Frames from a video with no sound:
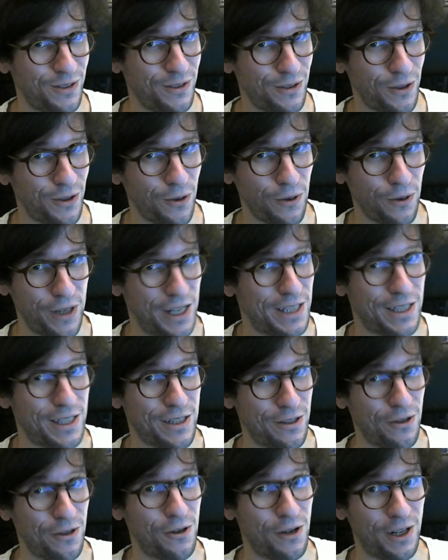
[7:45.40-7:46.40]
OLS
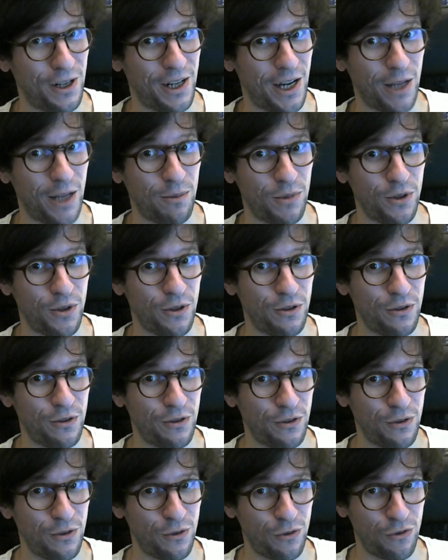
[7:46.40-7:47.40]
is not going to help you
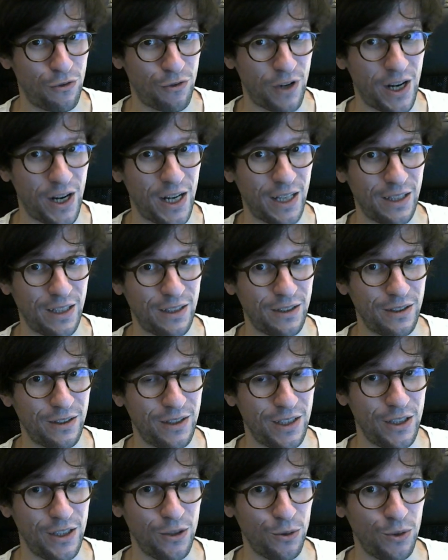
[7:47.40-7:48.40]
find
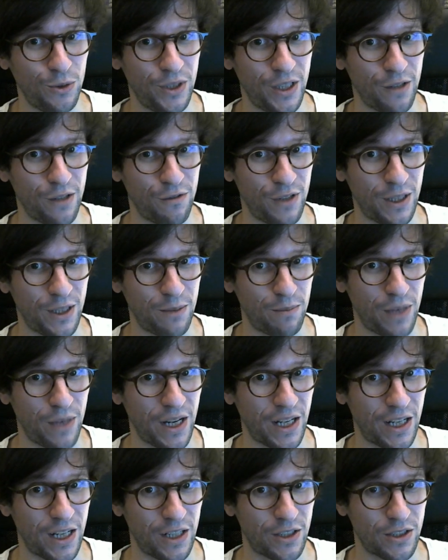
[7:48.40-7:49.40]
the UTF-8
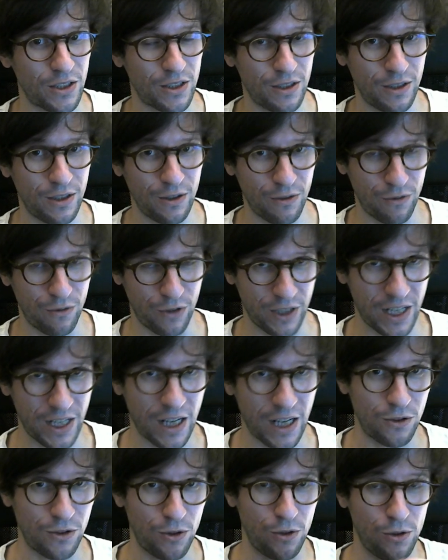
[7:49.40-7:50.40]
package. For
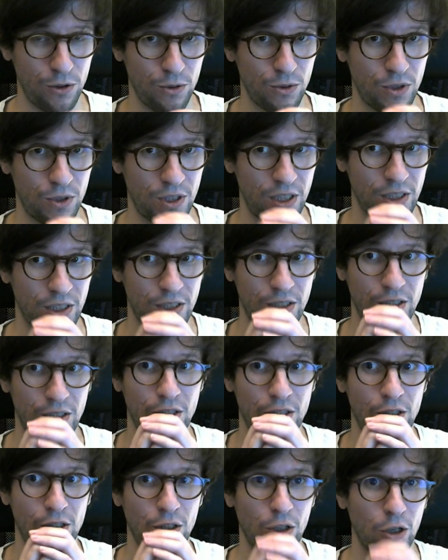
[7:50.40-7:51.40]
that, you use this
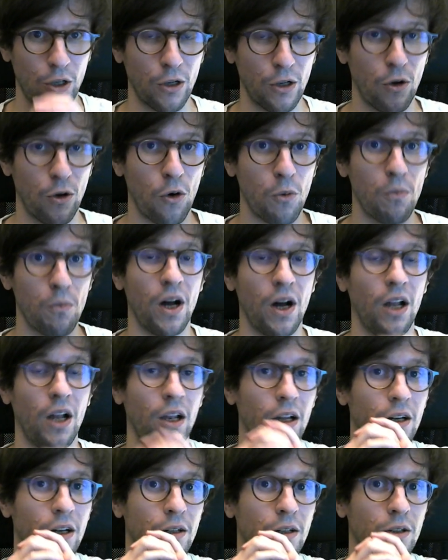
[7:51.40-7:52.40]

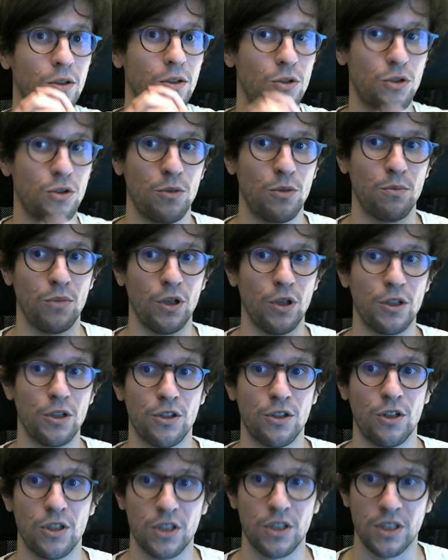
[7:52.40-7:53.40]
global symbol
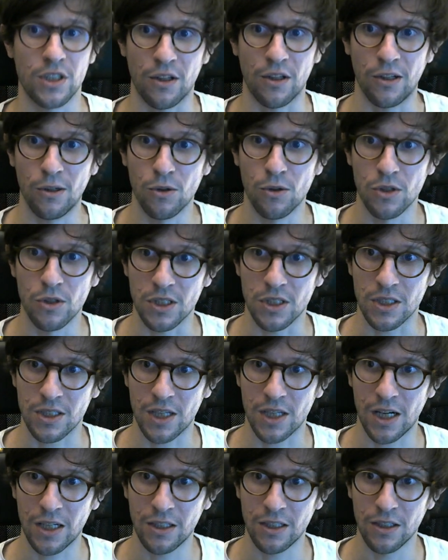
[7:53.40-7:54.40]
search that looks
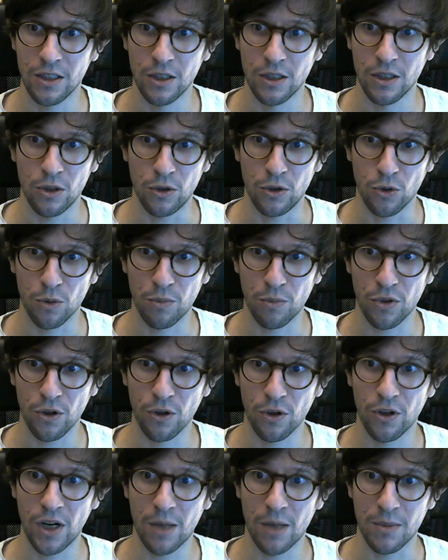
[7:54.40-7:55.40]
inside your
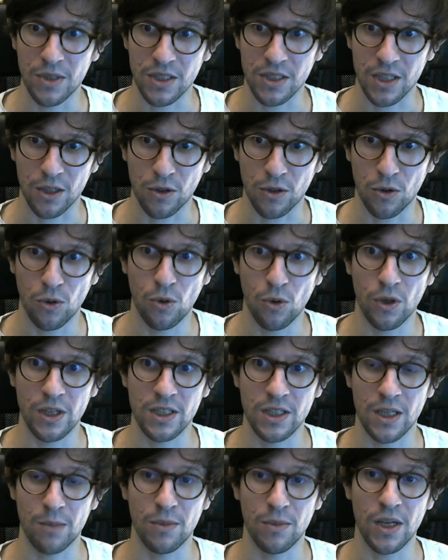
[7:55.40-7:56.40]
program, inside core,
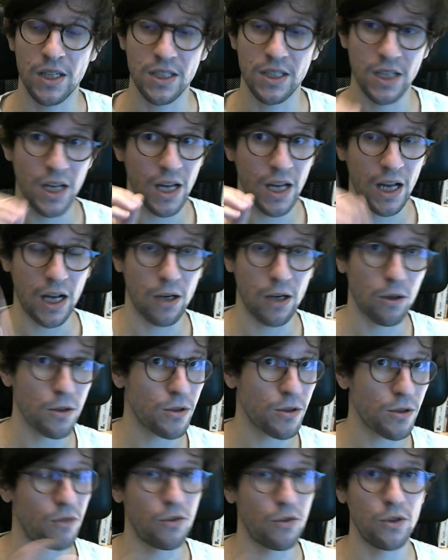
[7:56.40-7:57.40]
inside base. And
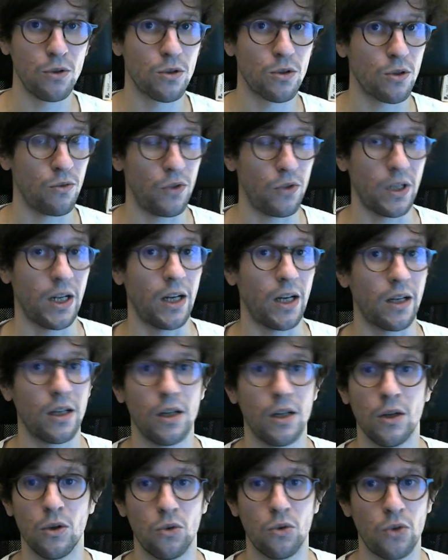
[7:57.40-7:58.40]
also, if you use something like
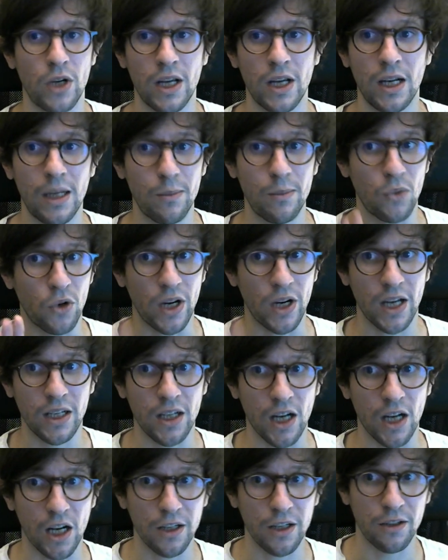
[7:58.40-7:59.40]
Raylib or any
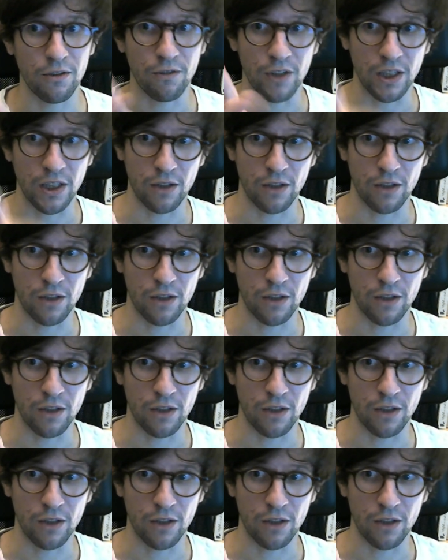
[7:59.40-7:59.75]
other thing